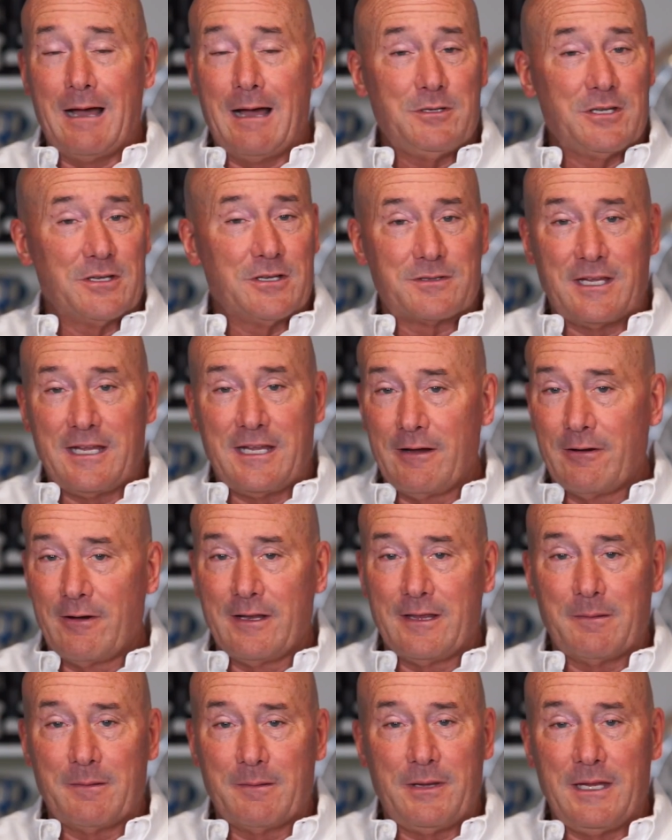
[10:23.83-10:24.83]
I'm just
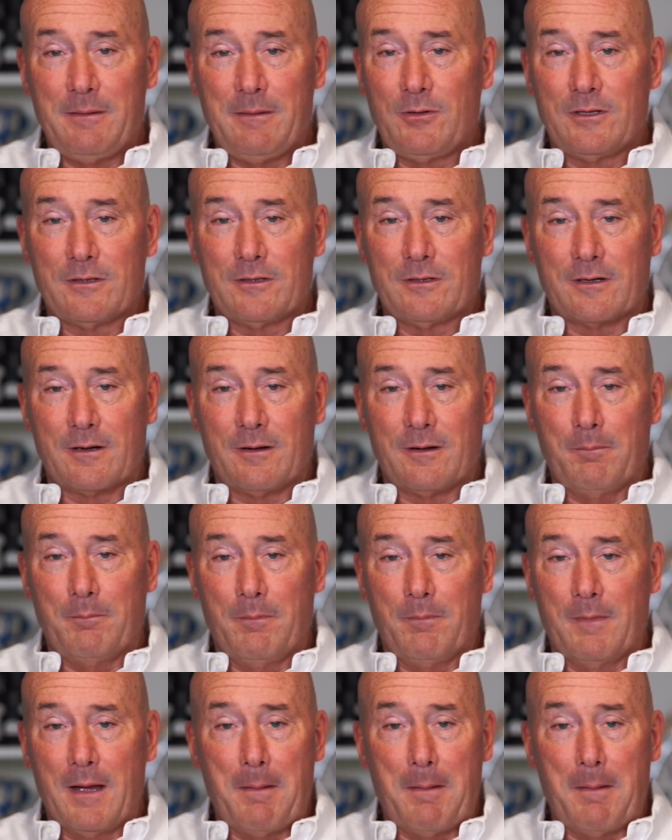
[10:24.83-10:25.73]
hearing that people are